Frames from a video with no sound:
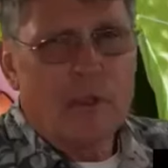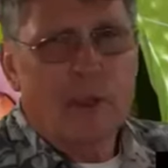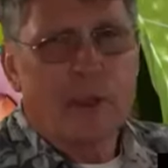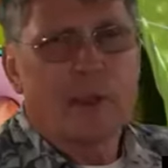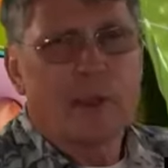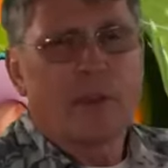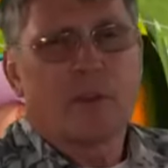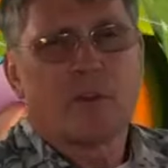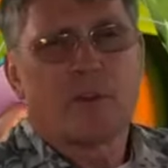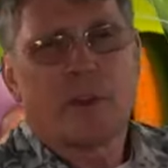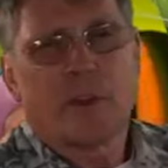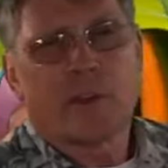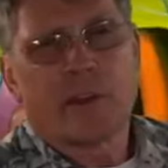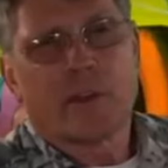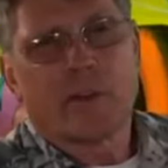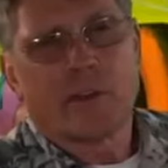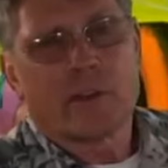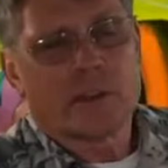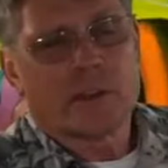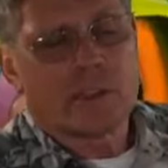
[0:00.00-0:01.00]
thank you.
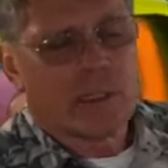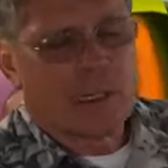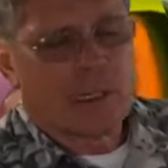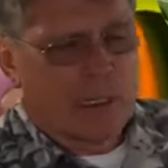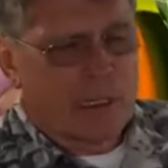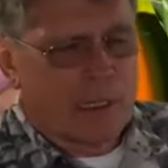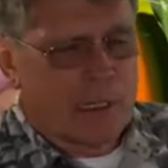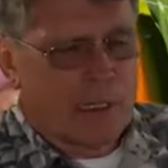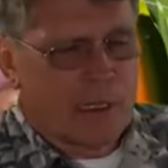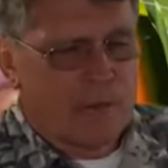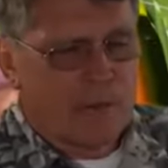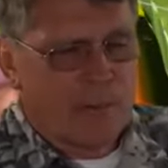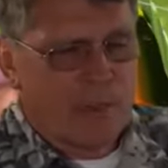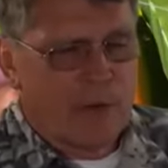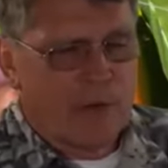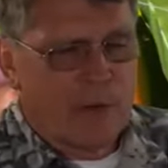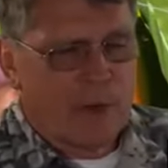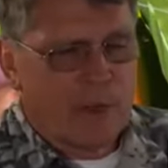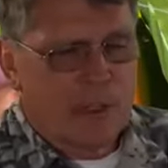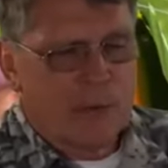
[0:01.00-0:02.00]
Very interesting
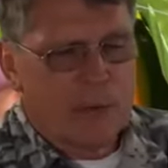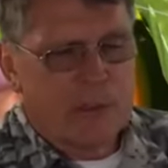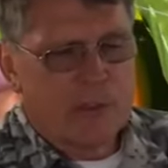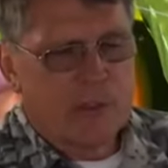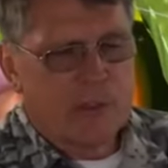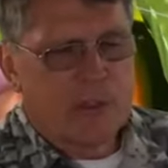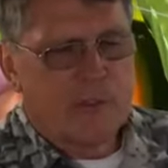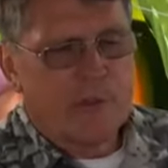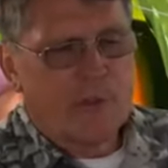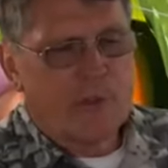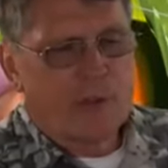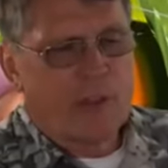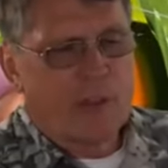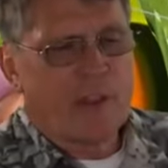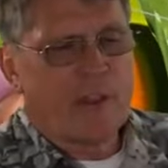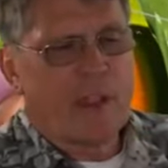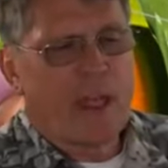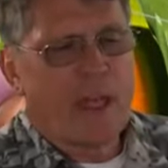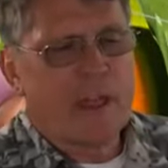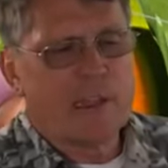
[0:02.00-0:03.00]
bit of argument. If you
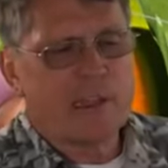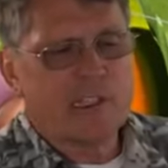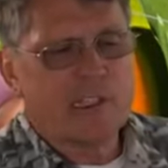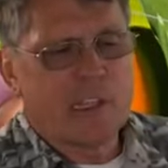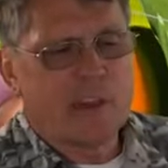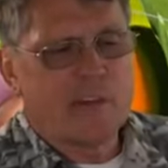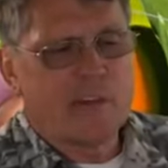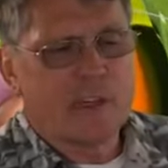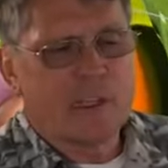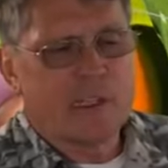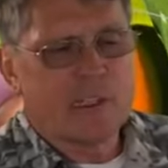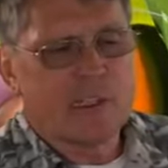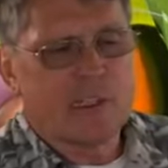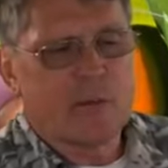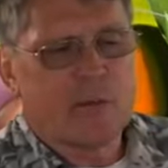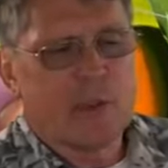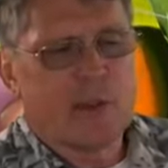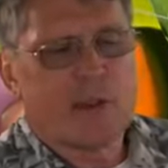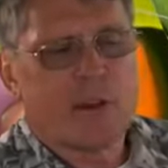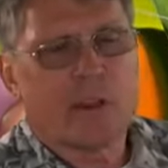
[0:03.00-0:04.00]
think that is evidence that
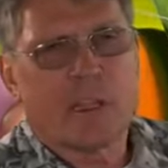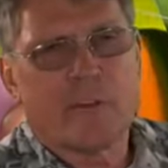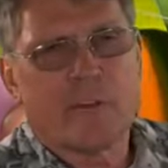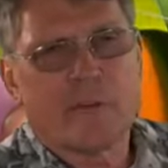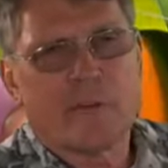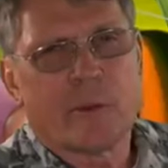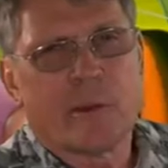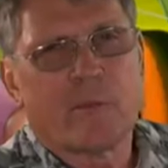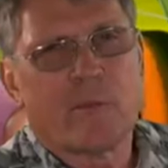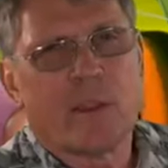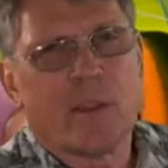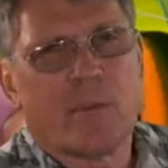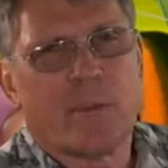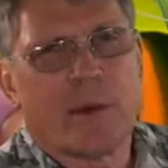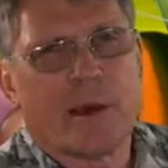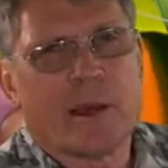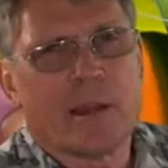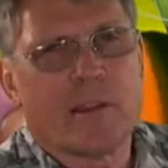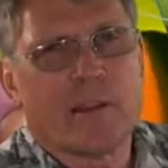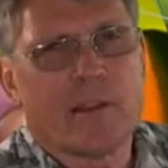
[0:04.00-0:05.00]
we all came from an
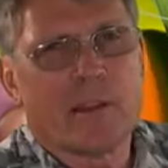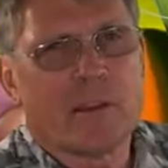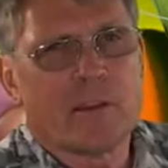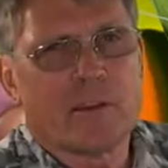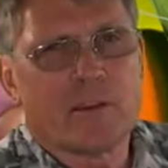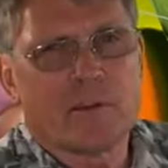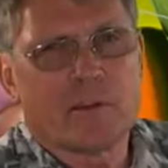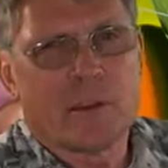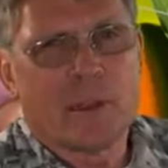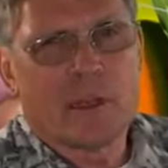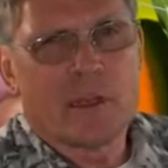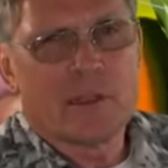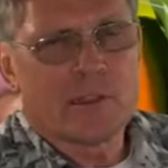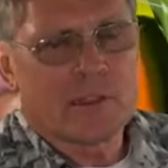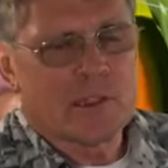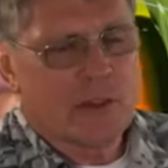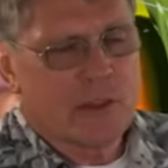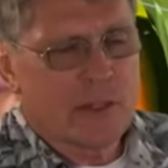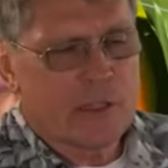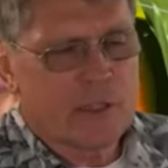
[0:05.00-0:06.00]
amoeba, I think you're really
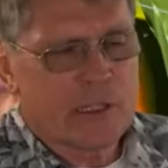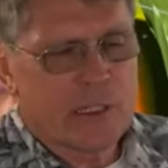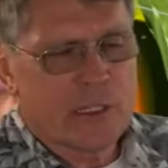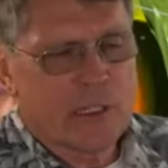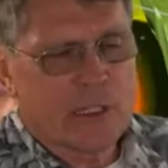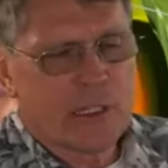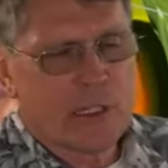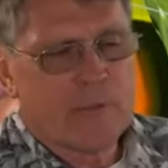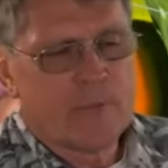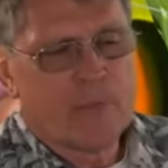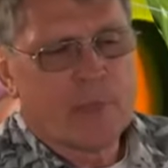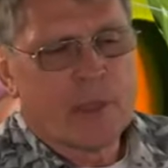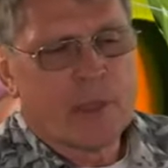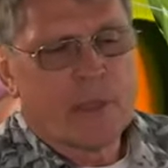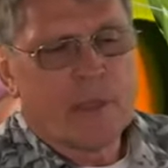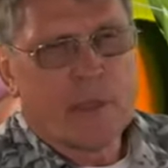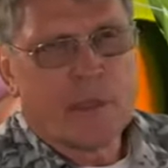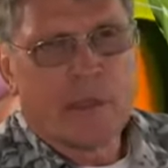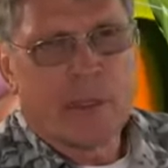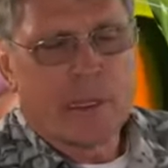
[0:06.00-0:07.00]
seriously
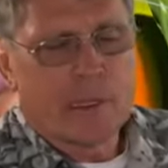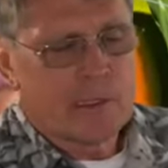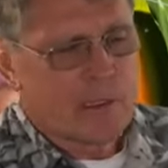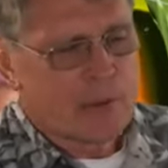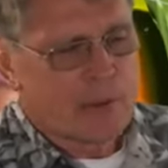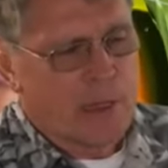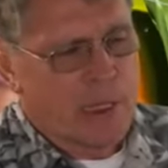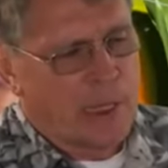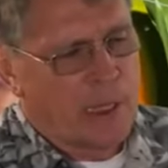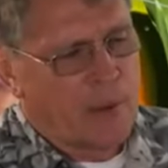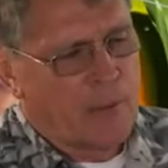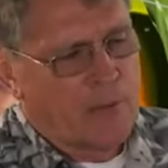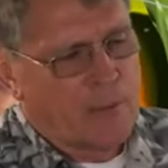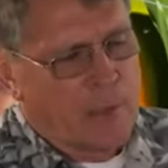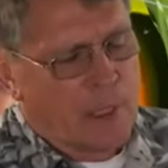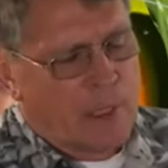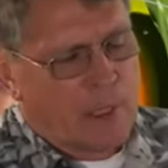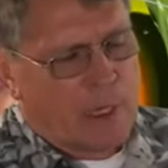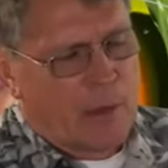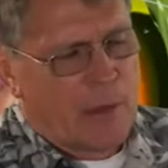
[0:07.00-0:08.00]
needing some help.
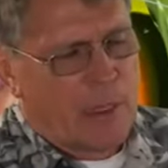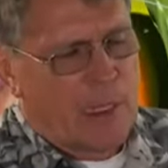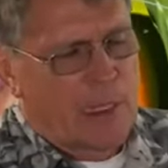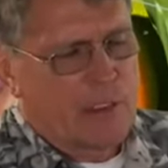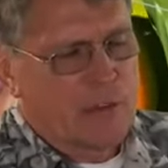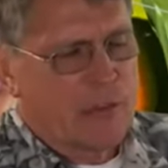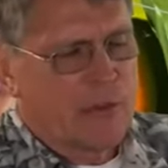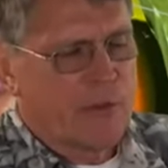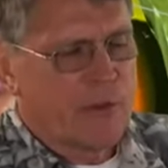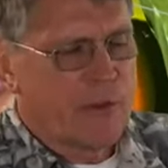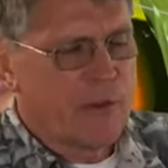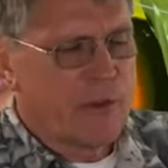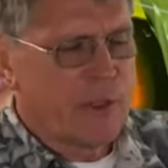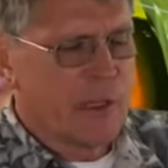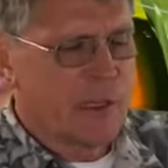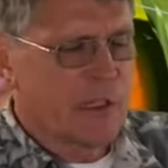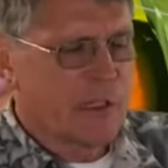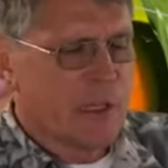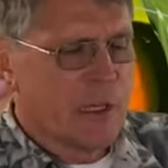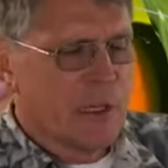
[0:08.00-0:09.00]
Let me answer a few of
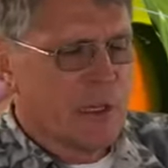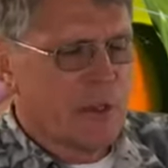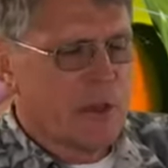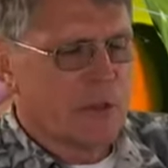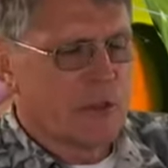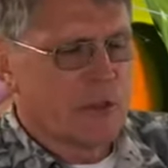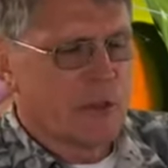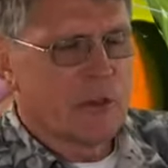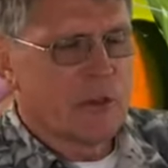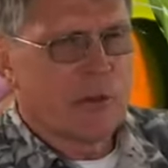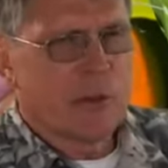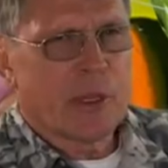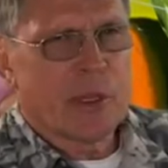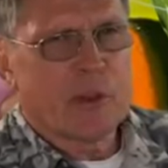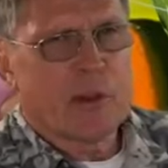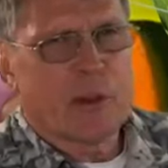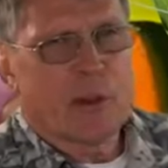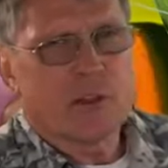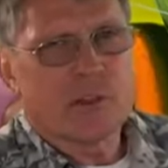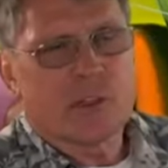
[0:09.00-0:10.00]
these. You showed 3
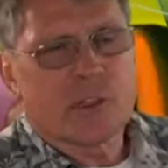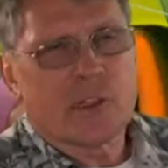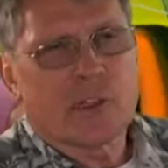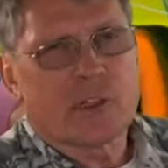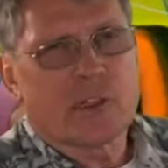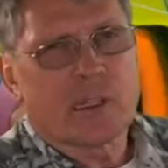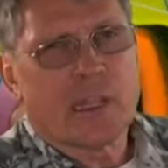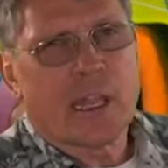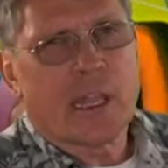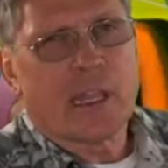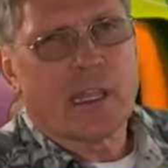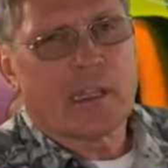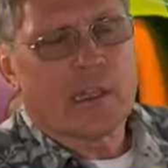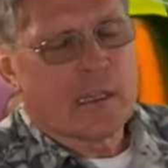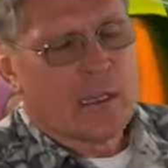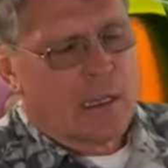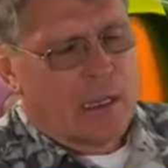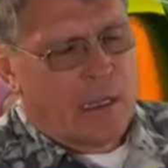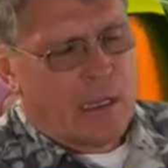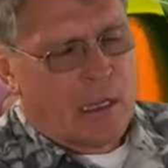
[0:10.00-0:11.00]
cars and a tank.
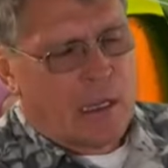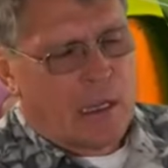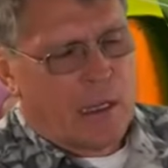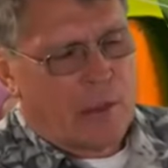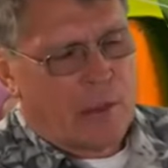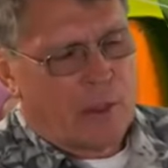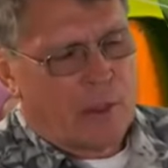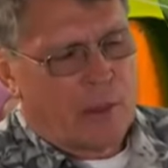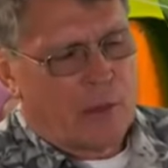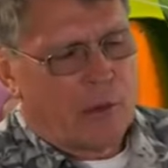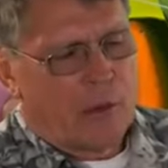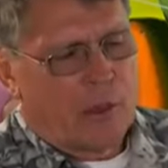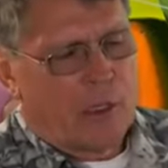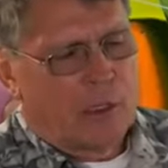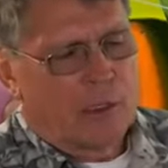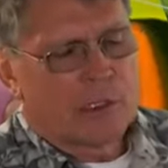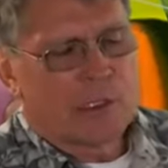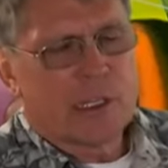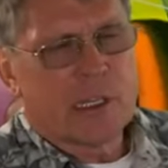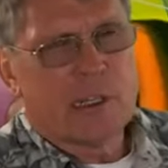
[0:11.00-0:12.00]
I think you
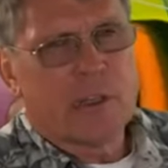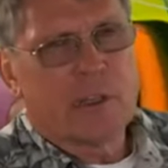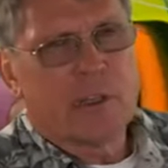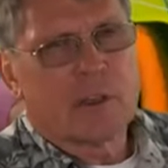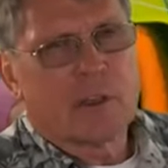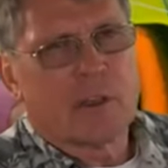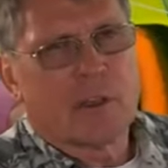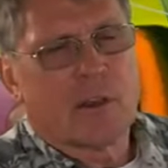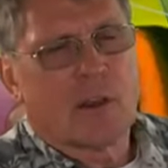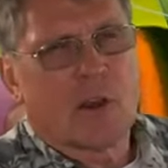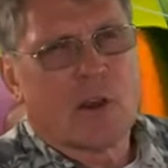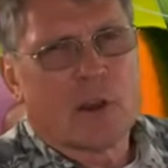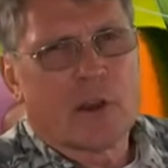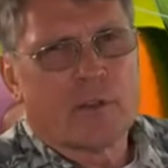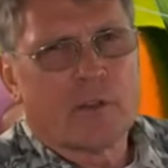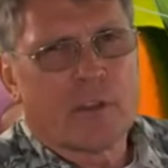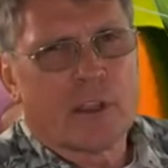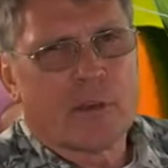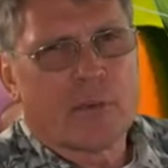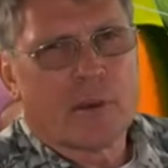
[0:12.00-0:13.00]
will see that all
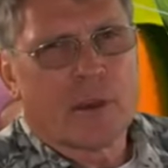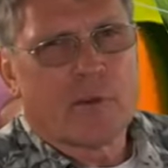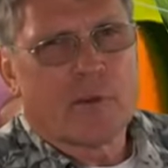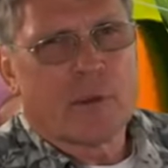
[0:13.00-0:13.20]
of them are